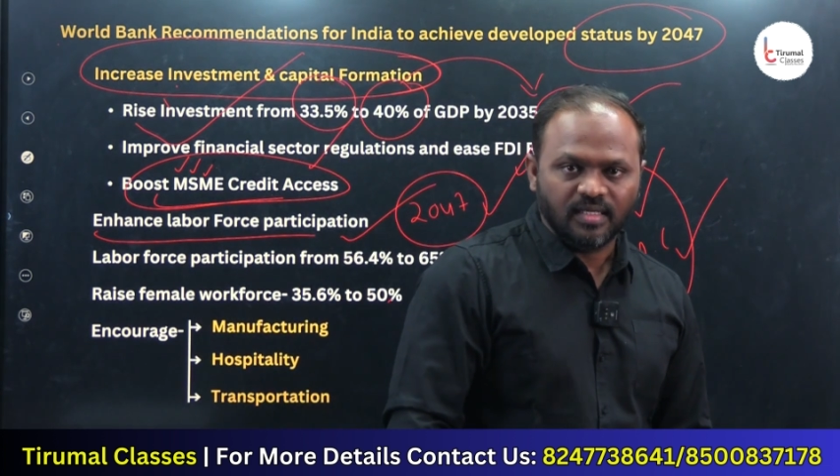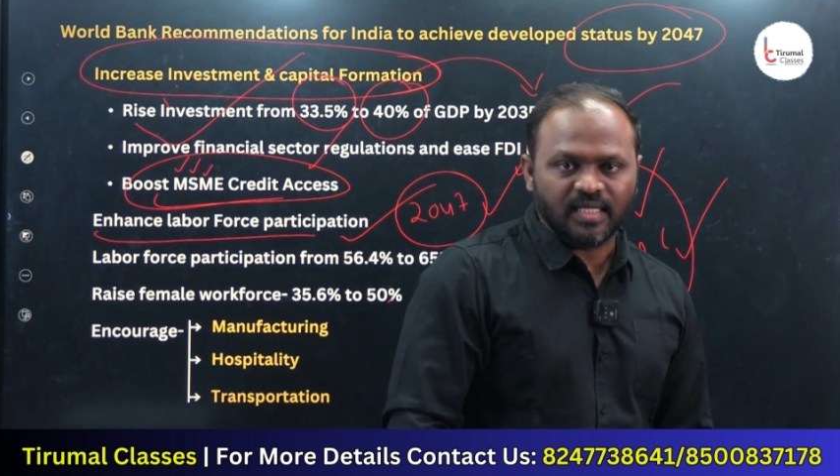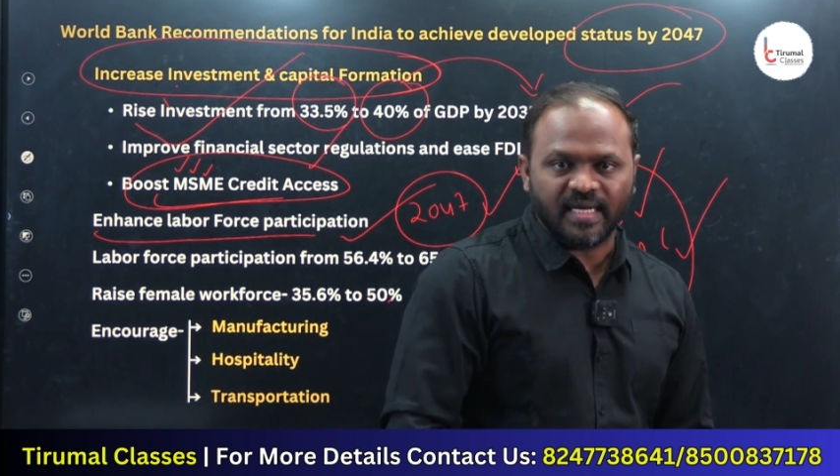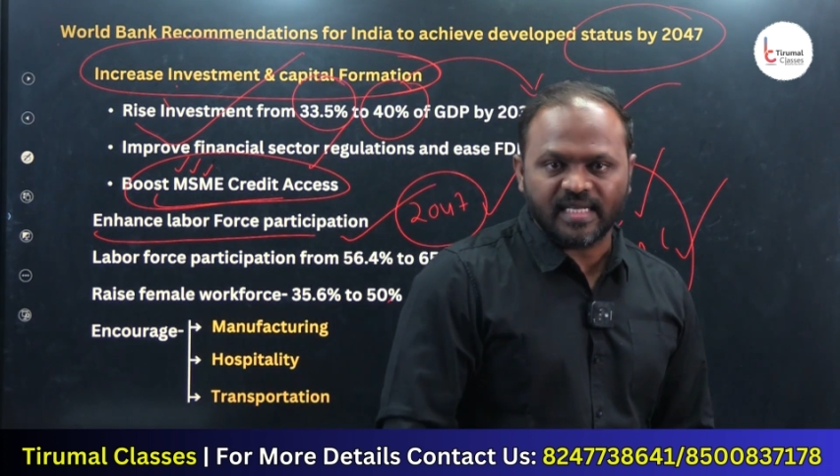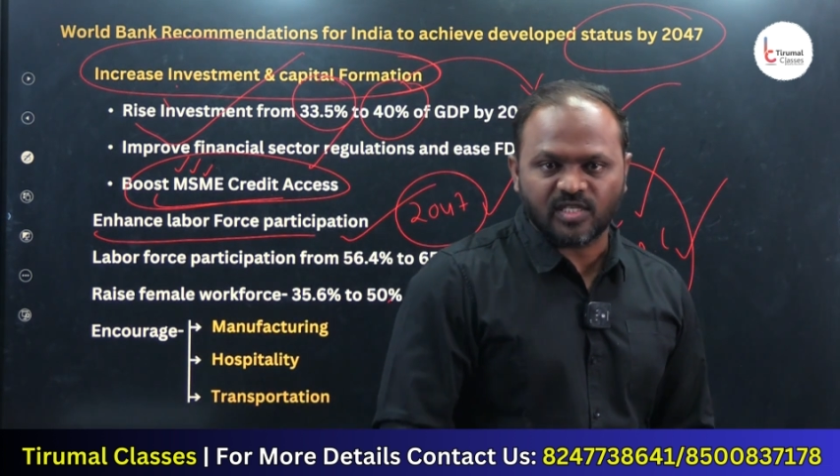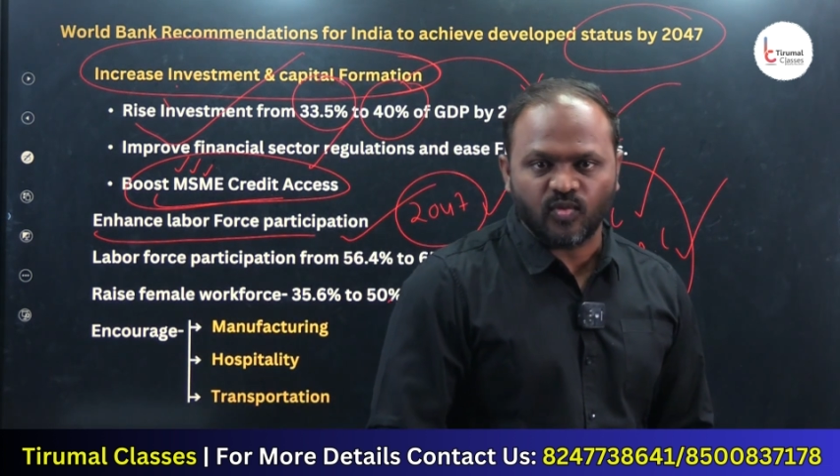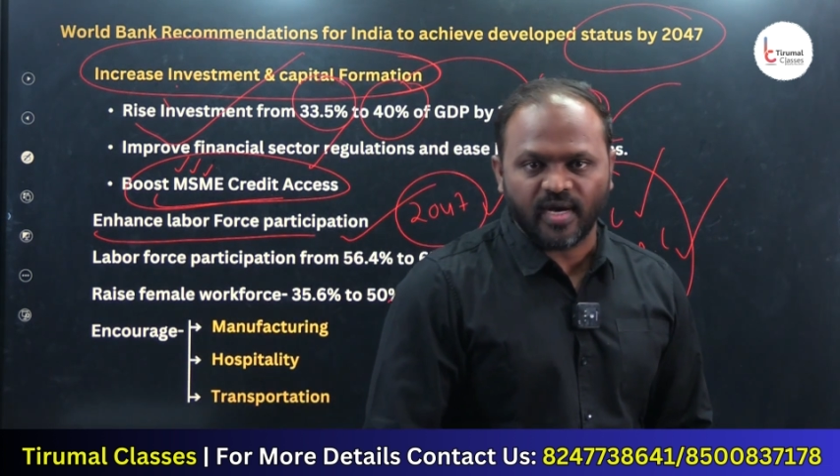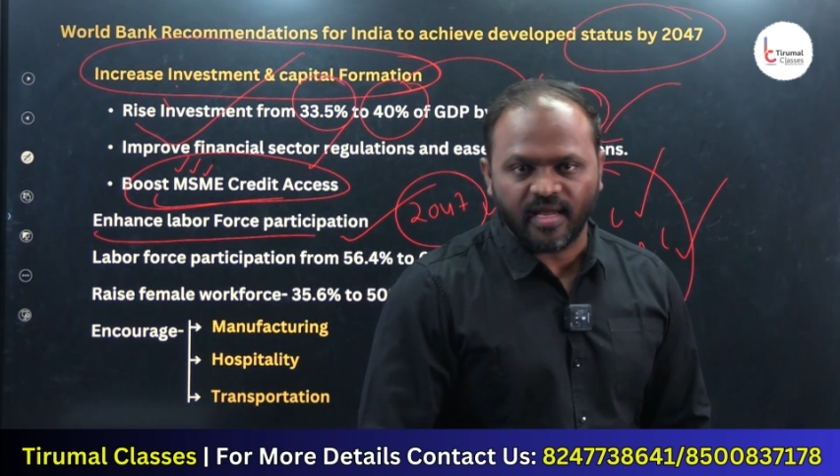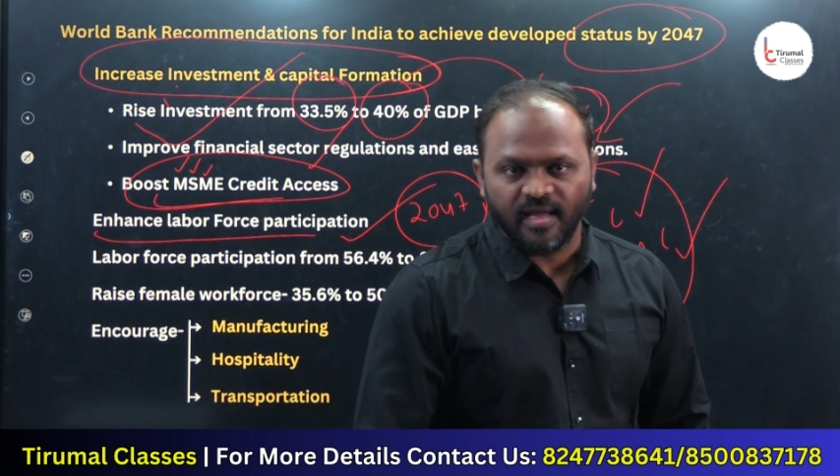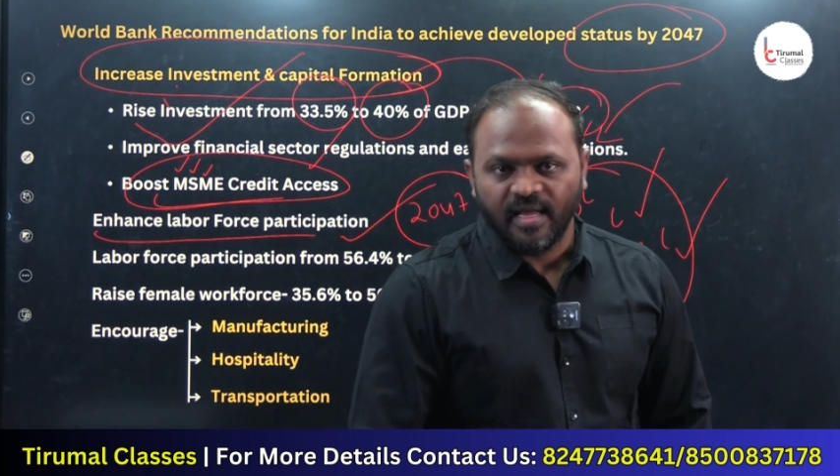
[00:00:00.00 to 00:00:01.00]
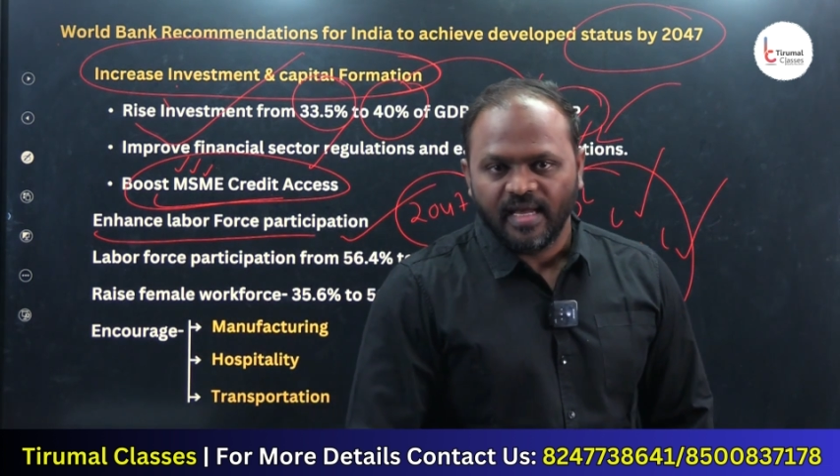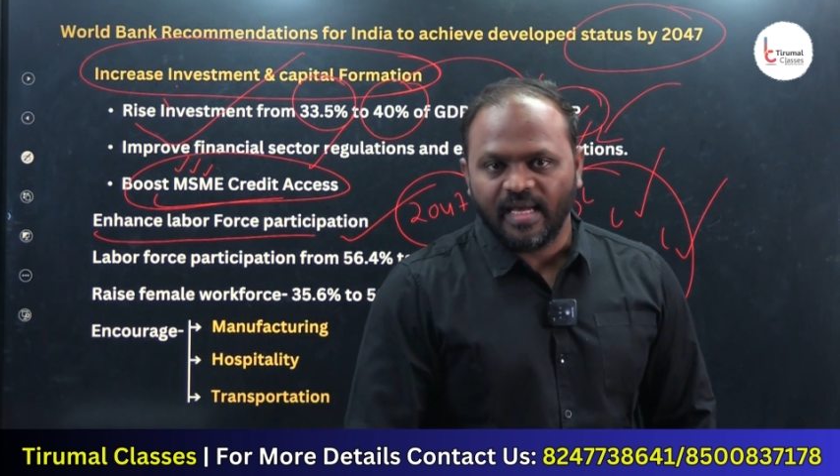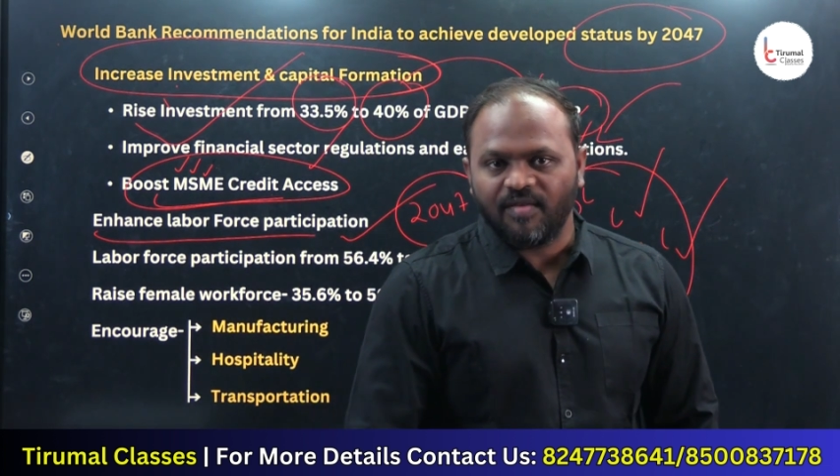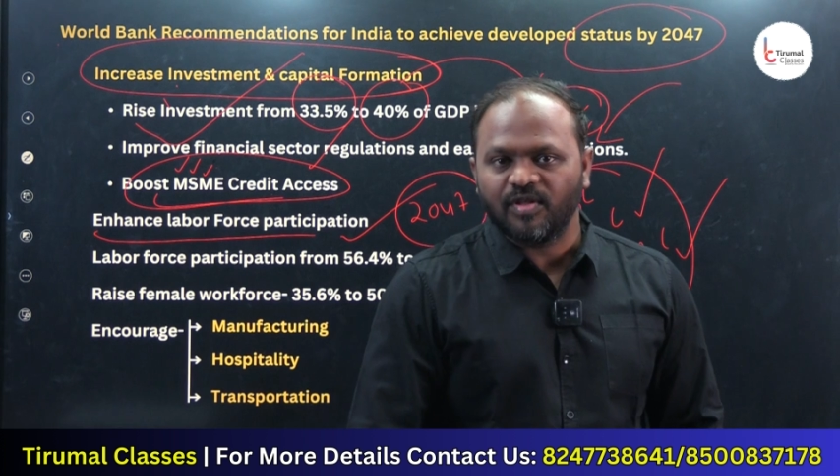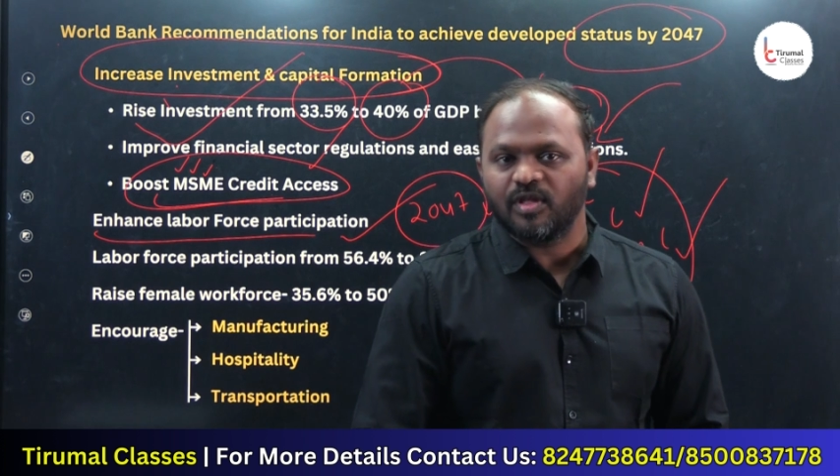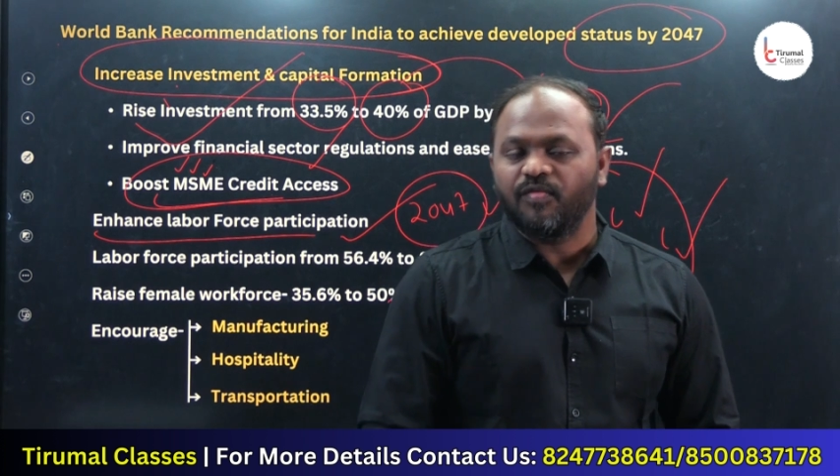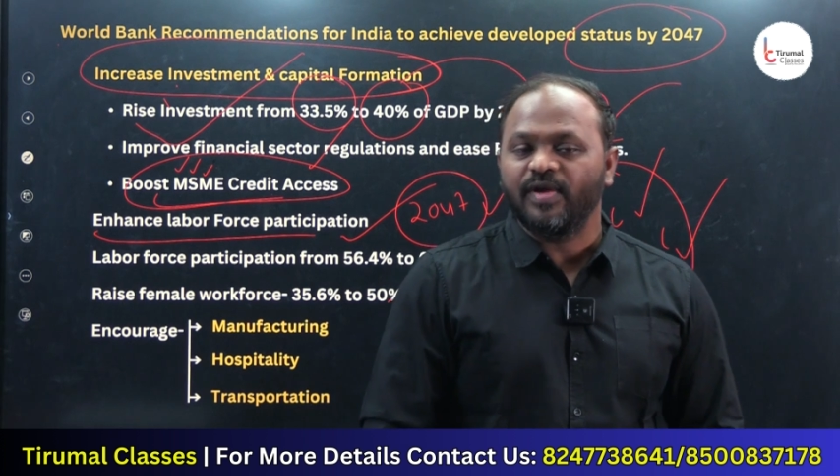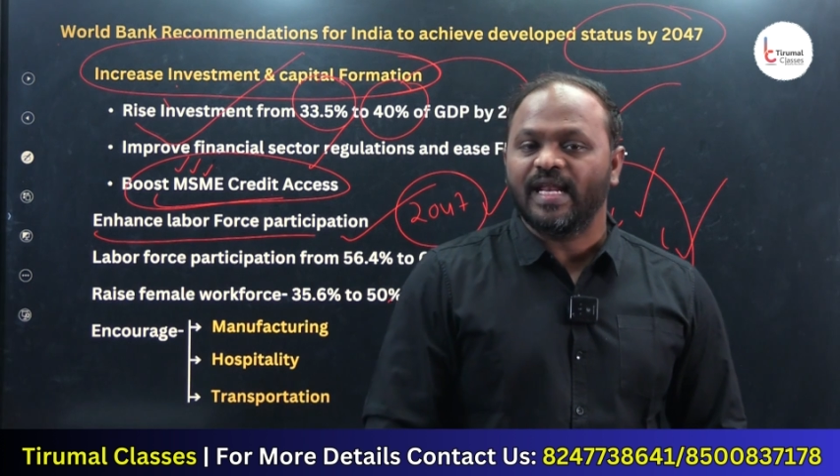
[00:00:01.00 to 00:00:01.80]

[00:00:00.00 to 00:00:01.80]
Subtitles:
That is why, even though we